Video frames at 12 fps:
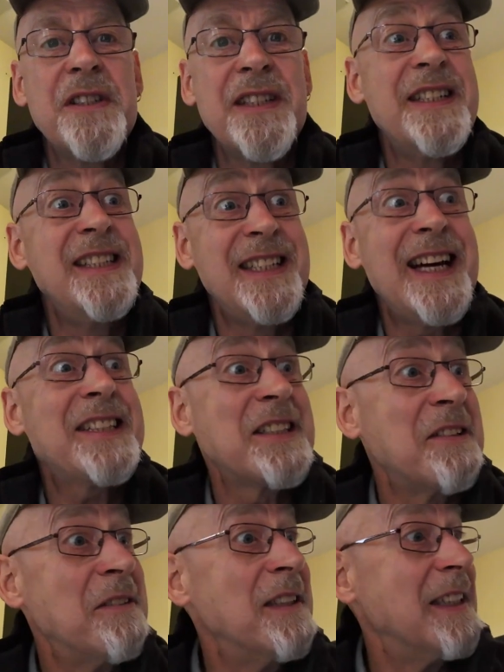is a
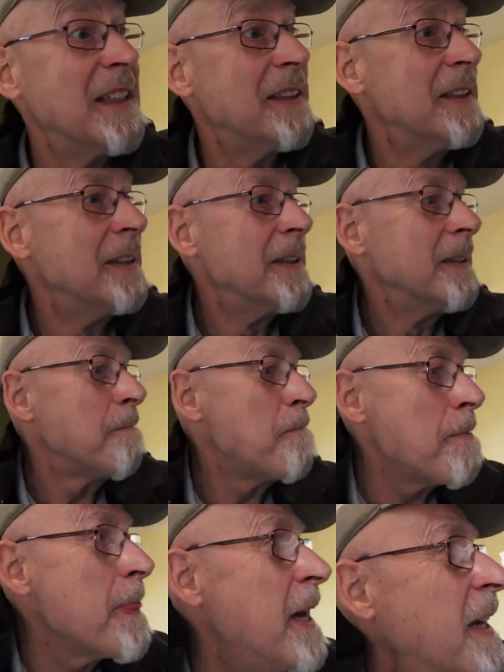disaster, isn't
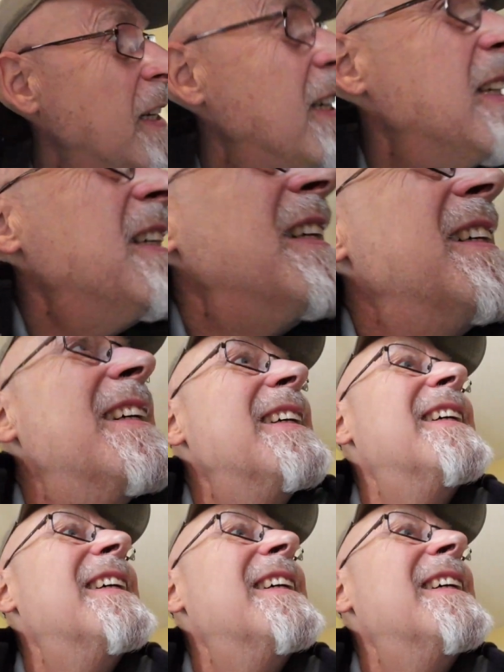it?